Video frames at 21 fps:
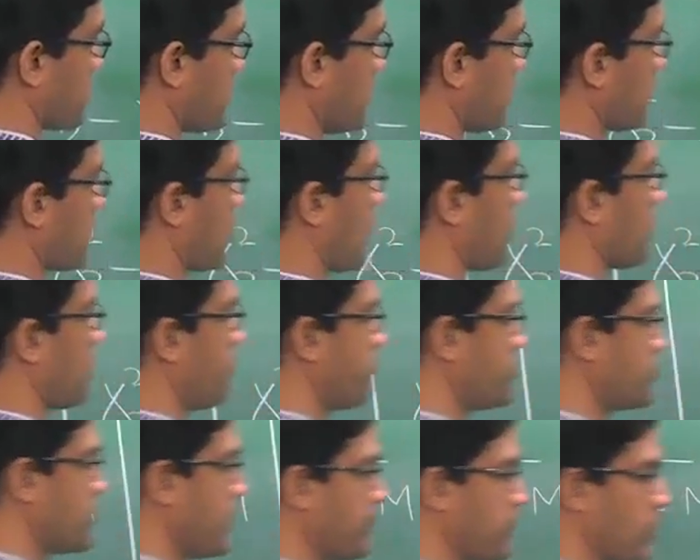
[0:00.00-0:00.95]
third column,
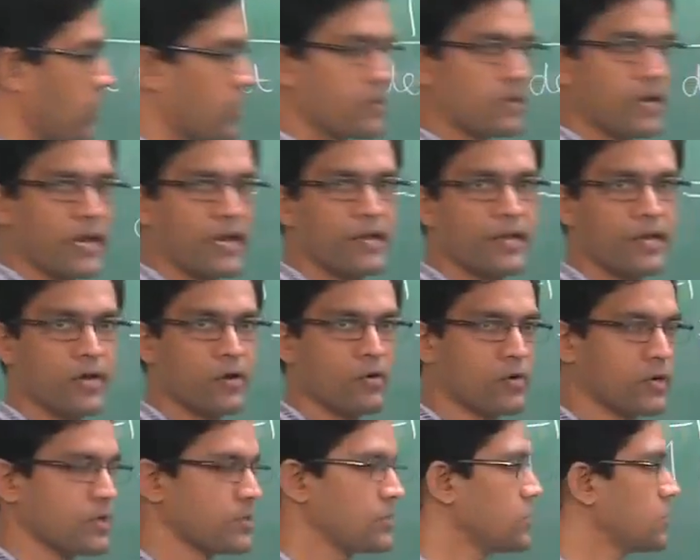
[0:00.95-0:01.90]
which I'm not writing
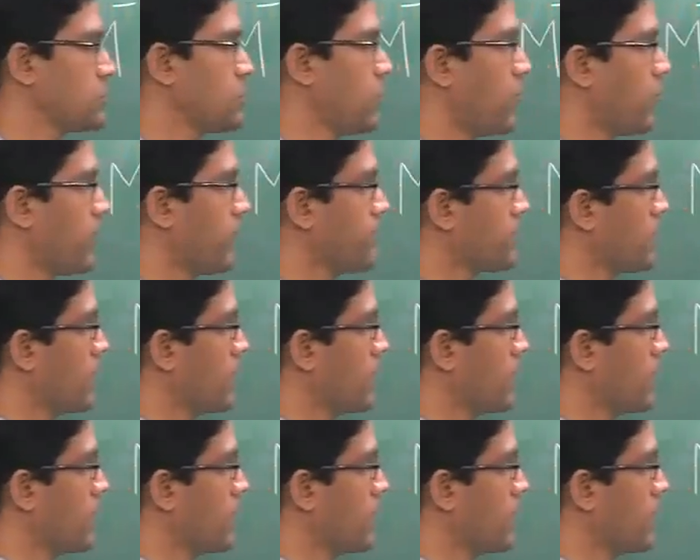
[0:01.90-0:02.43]
out at this point.